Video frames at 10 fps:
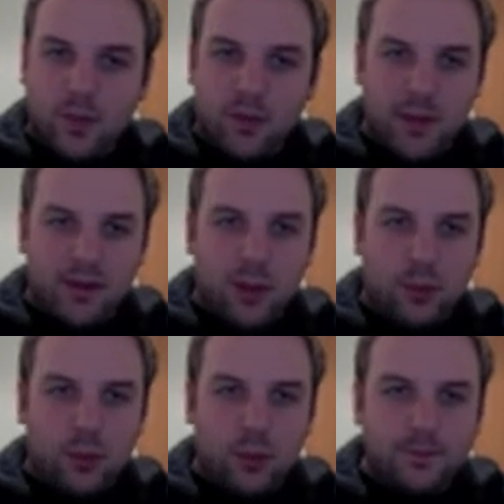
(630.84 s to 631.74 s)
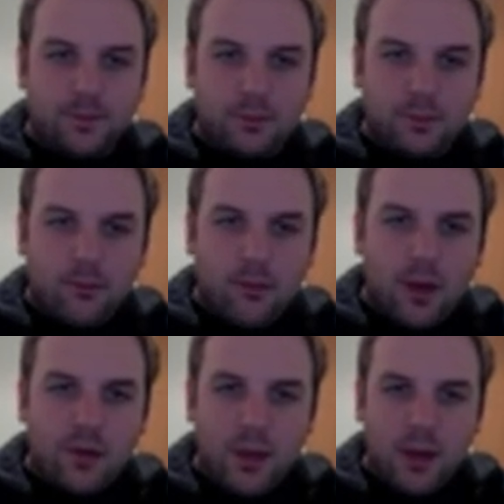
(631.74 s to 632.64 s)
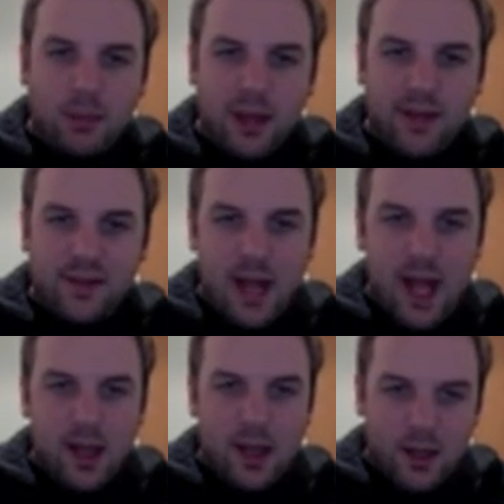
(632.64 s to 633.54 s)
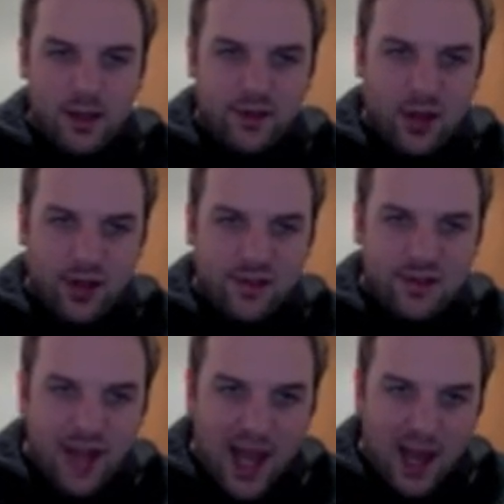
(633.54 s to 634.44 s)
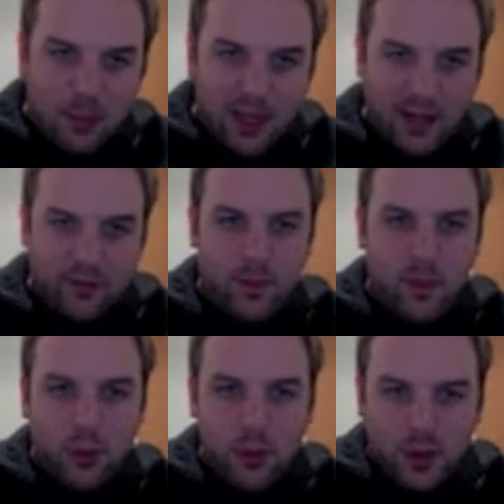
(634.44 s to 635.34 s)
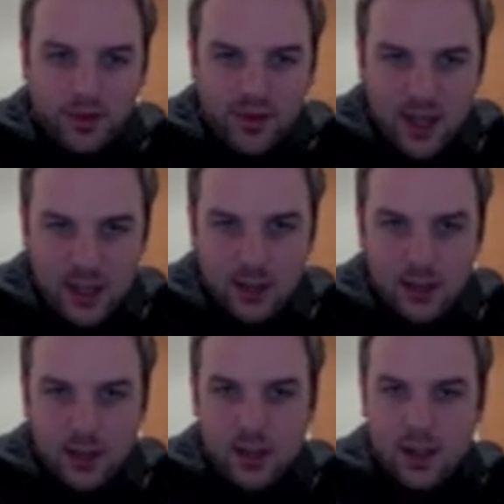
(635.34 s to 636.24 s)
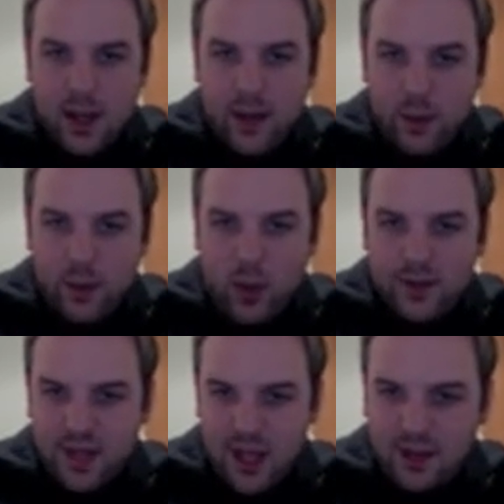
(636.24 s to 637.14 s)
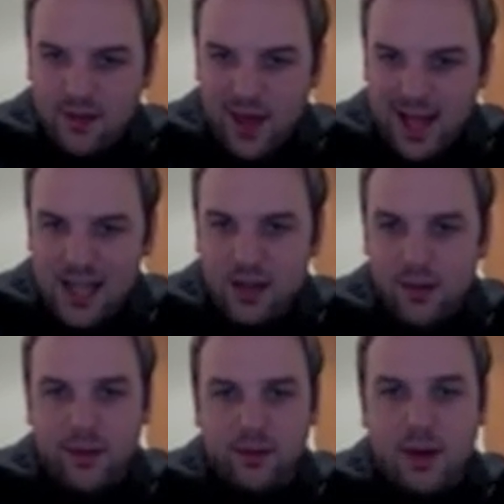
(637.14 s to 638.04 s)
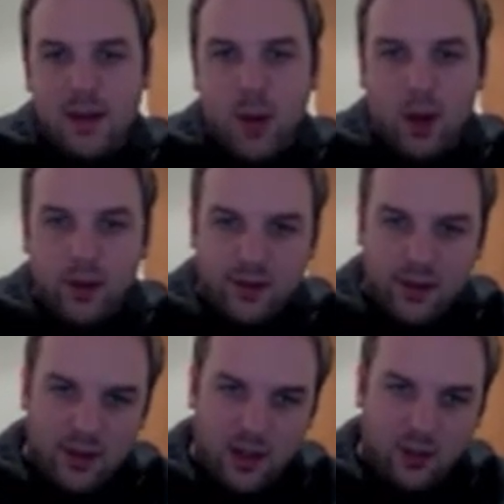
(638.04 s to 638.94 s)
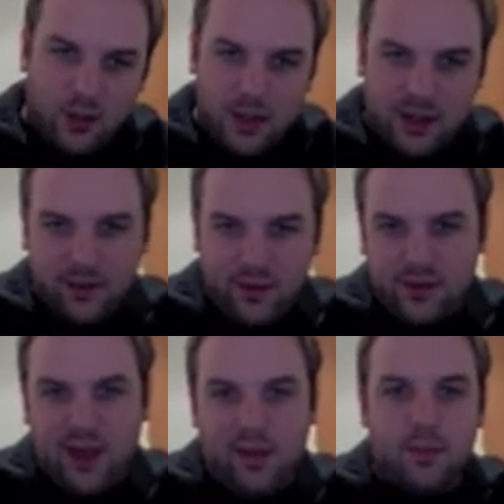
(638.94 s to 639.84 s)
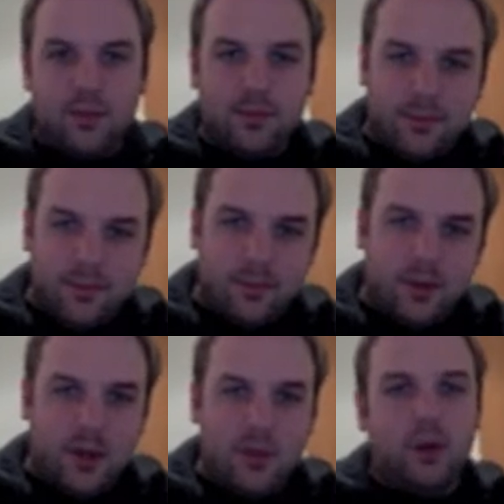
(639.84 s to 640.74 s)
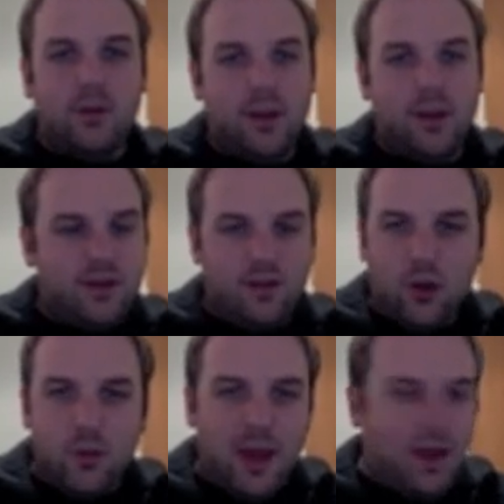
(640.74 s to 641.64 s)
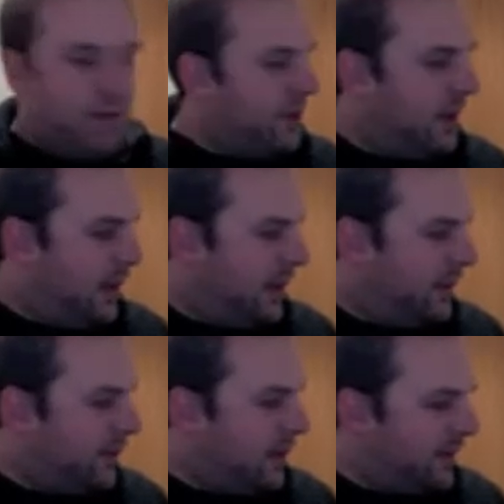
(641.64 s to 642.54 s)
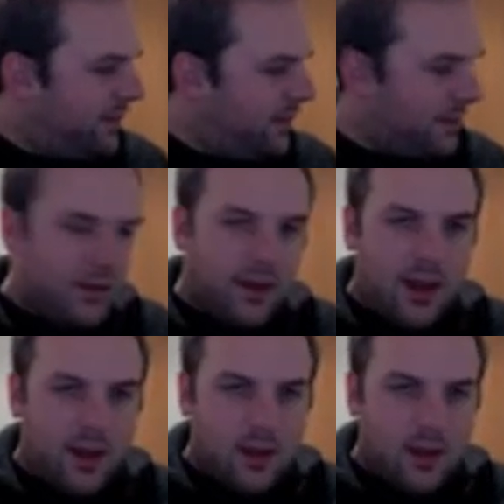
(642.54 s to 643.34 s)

in my sample. So when I play this now, it's going to start playing from the blue box here, and then once it hits the end of this green box, it's going to loop back to the start of the green box and just loop that infinitely. So let's have a listen to that.